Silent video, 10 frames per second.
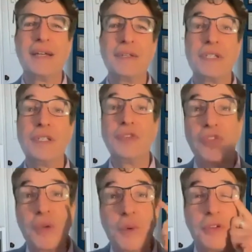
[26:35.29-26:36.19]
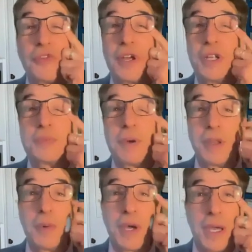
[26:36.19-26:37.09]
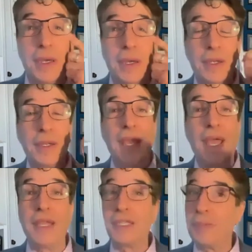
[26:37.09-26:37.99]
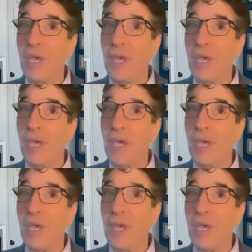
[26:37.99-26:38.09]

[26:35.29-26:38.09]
She's fluent in French, by the way, and